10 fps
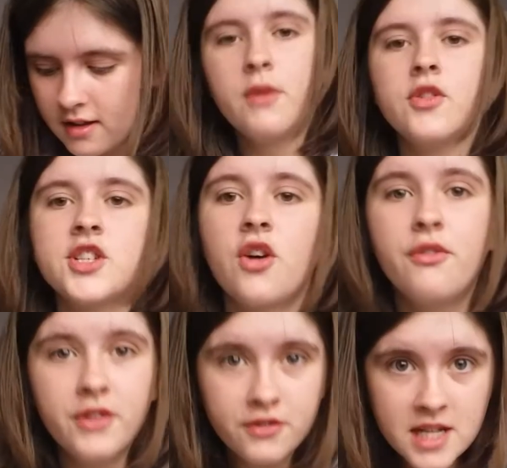We've also
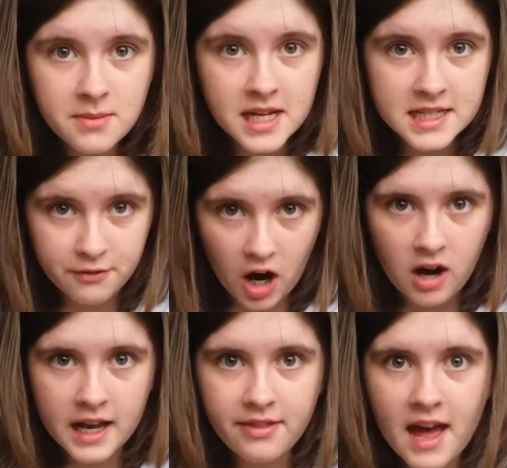got 15 pieces of
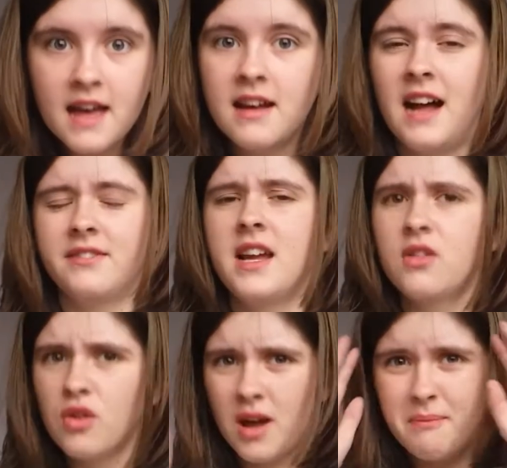art in there, and
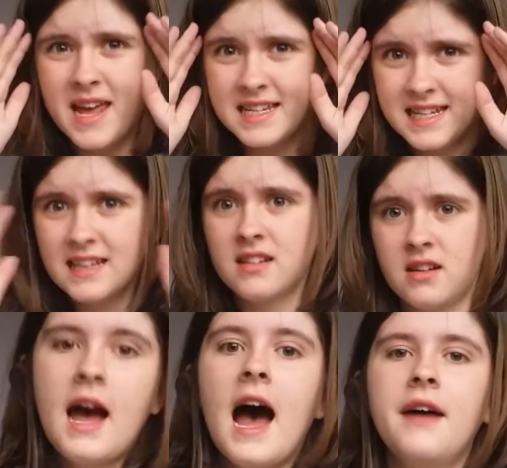they're all amazing,
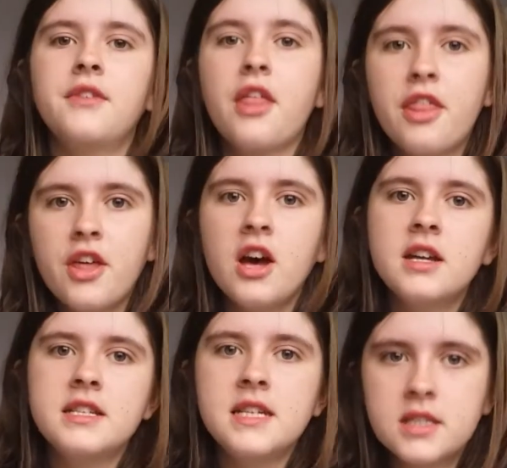and
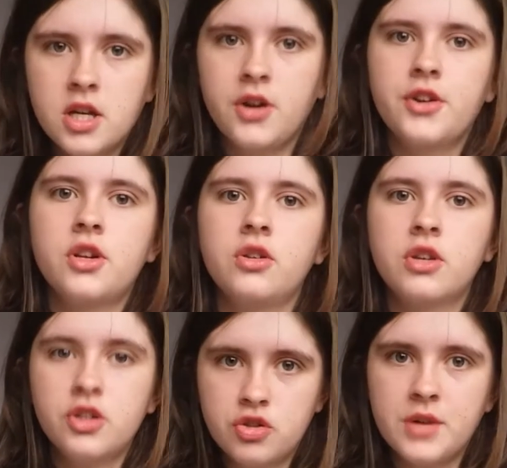30
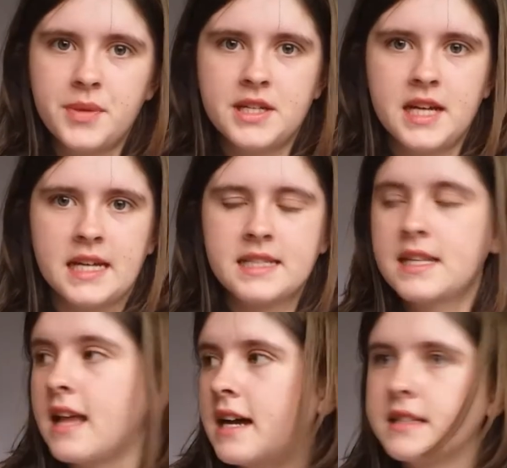total contributors,
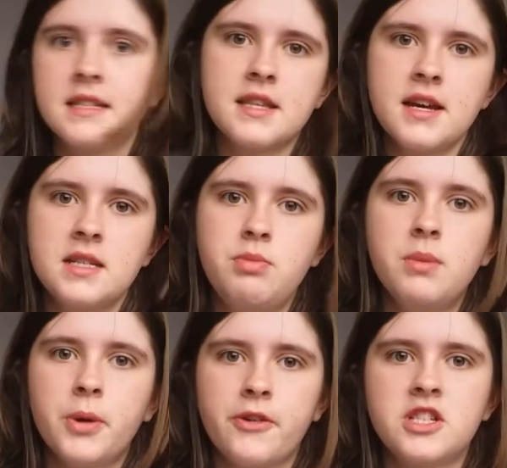so that's 30
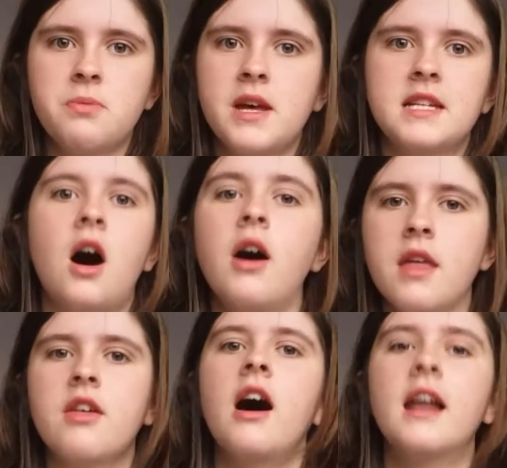people who submitted
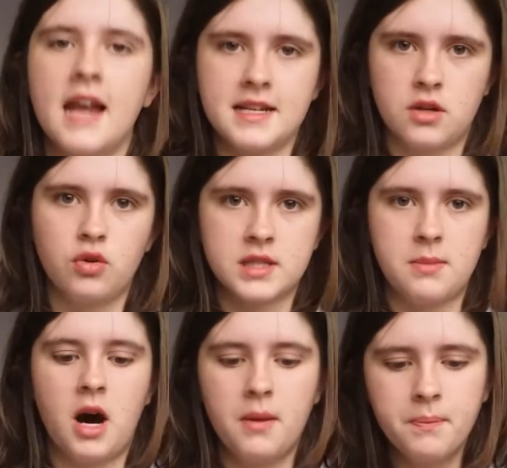either a letter or
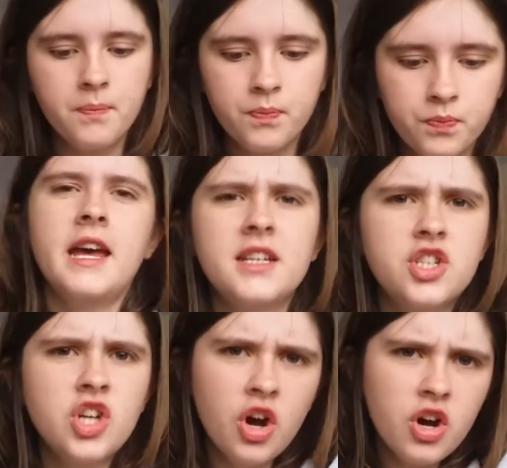some art.
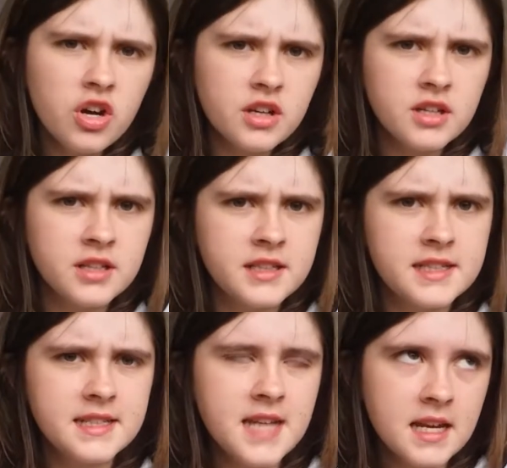It took,
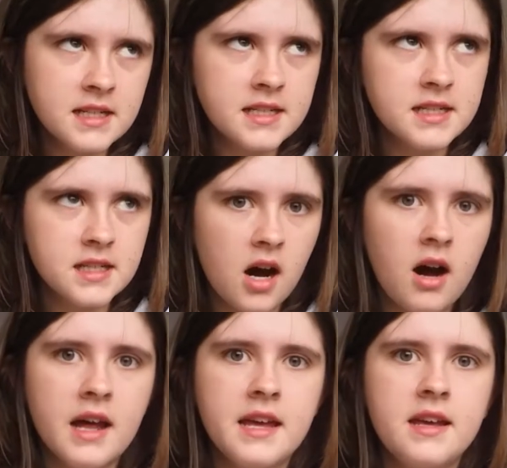since
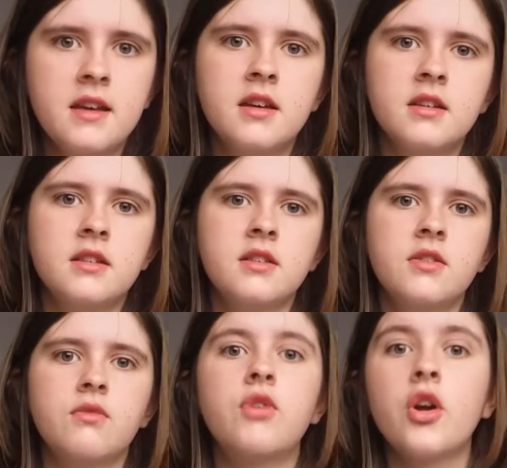I
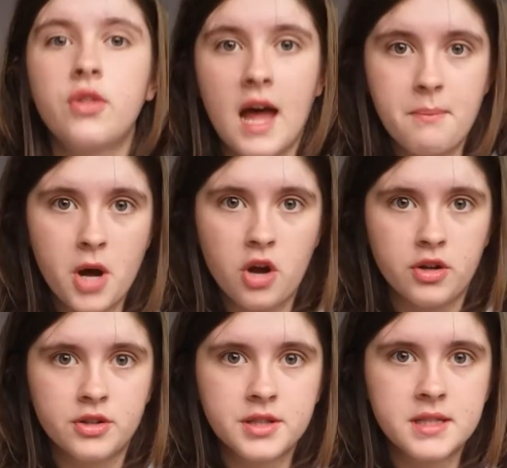wrote that
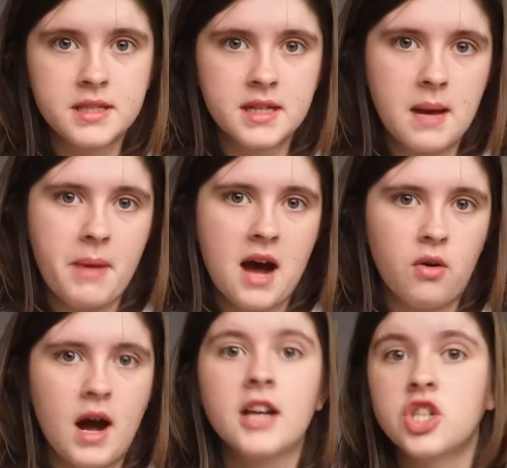post
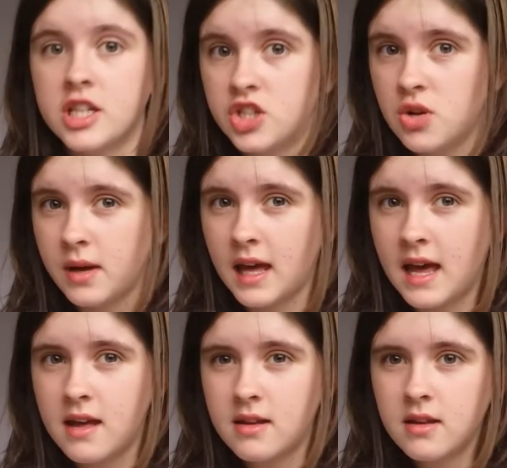about actually doing it,